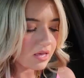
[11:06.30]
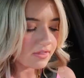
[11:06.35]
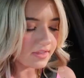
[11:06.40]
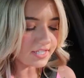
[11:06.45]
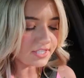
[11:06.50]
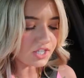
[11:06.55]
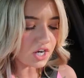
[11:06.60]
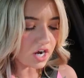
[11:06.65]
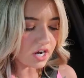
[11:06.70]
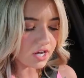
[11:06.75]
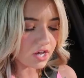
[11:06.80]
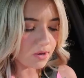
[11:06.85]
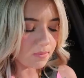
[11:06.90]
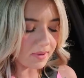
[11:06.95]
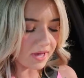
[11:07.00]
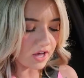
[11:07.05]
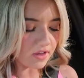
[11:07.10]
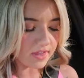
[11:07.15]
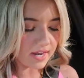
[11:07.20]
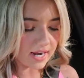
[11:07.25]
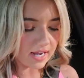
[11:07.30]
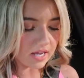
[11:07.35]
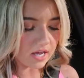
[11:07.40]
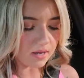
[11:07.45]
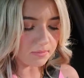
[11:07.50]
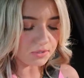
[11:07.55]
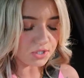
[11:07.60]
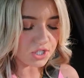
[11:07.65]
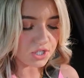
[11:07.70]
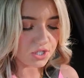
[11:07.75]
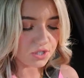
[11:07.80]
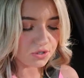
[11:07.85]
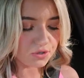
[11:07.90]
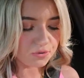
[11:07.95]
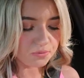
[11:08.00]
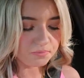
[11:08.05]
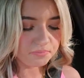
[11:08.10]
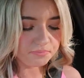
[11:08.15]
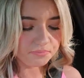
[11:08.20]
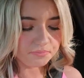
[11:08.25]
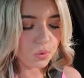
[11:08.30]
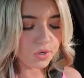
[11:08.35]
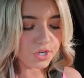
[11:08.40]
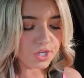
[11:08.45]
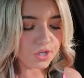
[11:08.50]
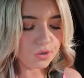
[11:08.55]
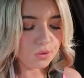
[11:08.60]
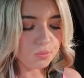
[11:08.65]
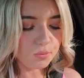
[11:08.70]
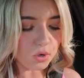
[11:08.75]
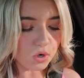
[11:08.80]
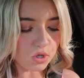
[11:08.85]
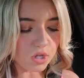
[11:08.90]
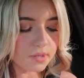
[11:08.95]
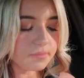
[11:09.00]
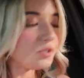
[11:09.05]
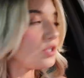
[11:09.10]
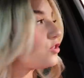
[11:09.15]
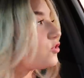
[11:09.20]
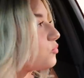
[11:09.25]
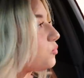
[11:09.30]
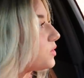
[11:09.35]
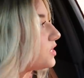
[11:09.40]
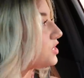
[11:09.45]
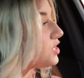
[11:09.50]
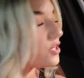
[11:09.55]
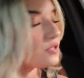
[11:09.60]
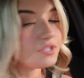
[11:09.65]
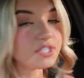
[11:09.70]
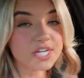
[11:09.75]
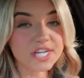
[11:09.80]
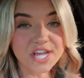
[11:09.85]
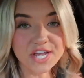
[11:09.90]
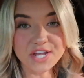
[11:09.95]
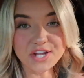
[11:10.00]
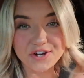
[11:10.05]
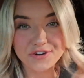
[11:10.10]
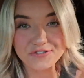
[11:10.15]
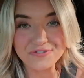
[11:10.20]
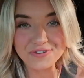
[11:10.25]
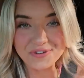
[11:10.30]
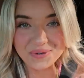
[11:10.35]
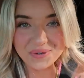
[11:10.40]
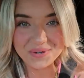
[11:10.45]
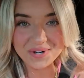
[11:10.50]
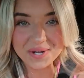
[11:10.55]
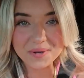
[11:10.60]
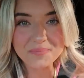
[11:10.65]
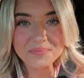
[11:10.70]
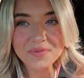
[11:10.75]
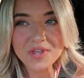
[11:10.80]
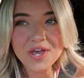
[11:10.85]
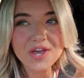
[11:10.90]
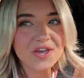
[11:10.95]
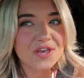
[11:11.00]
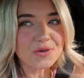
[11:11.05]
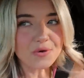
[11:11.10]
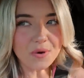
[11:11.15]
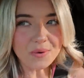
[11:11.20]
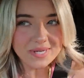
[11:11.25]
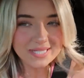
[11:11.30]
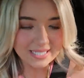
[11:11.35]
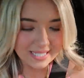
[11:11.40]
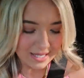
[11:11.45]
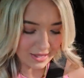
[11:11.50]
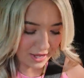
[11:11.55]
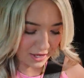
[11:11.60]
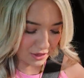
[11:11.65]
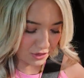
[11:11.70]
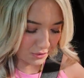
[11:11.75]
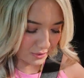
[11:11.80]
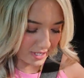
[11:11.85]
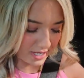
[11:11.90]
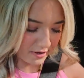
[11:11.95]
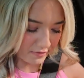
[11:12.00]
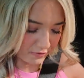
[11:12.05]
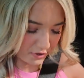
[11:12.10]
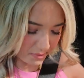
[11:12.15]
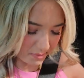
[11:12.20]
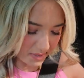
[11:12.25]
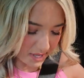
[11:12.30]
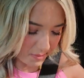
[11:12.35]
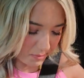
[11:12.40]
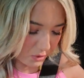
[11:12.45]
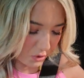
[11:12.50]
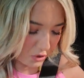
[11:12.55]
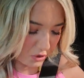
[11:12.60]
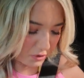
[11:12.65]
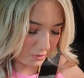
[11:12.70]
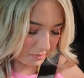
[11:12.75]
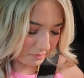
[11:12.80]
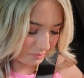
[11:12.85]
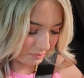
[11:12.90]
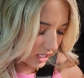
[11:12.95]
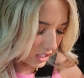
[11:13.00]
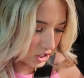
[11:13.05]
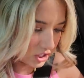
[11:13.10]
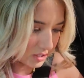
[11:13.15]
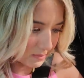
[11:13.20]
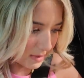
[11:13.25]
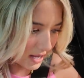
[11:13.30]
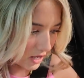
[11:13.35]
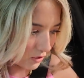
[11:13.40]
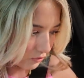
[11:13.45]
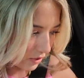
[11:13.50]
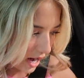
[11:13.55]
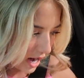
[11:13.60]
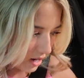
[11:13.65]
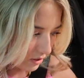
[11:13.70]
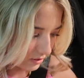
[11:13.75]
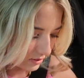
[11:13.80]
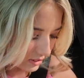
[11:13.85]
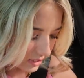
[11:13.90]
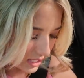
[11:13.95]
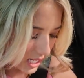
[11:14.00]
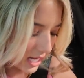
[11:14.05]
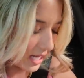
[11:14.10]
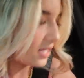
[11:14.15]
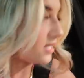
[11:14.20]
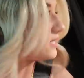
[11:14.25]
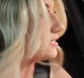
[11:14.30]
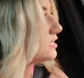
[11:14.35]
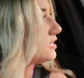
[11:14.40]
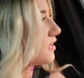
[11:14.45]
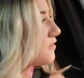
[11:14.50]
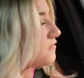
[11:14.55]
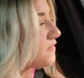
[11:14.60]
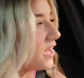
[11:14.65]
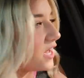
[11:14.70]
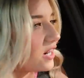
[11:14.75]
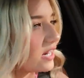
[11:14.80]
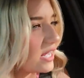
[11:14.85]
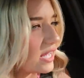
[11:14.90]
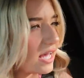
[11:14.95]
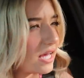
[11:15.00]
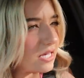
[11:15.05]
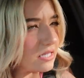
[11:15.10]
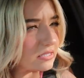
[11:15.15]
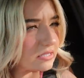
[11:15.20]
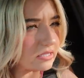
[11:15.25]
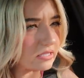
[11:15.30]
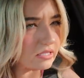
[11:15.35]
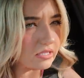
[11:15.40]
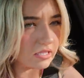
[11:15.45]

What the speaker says: This Taco Bell that I come to, when you pull up to the window to get your food, you always see like three different people. They just make rounds handing stuff out, I guess.